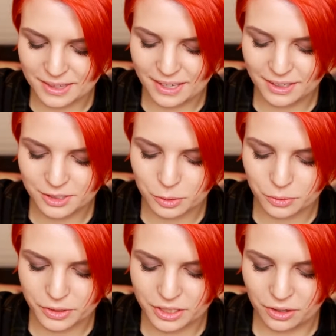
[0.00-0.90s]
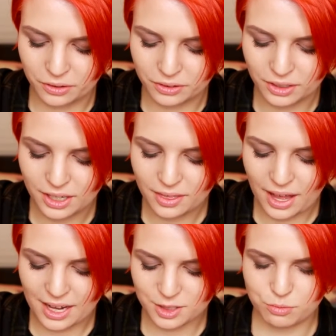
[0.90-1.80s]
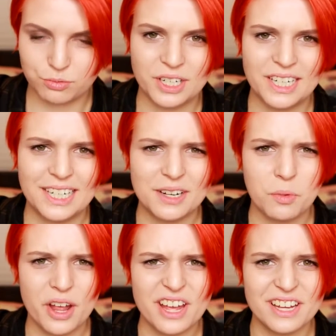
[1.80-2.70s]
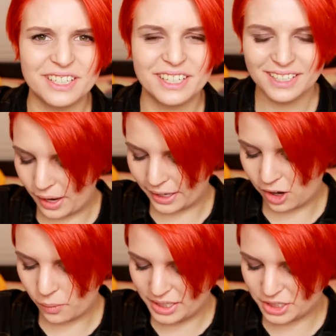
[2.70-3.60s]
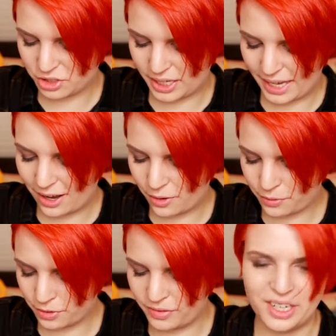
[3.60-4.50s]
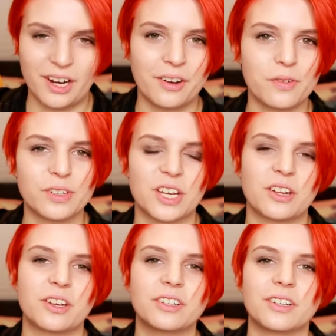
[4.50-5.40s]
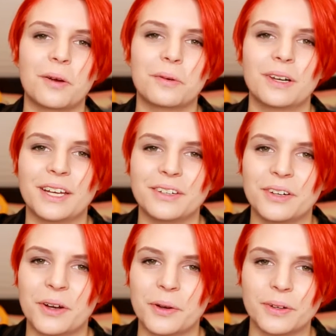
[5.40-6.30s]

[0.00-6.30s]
in there has already gone. That's really weird. So I can't wait to try that out for a video, and if it's any good, I will let you know.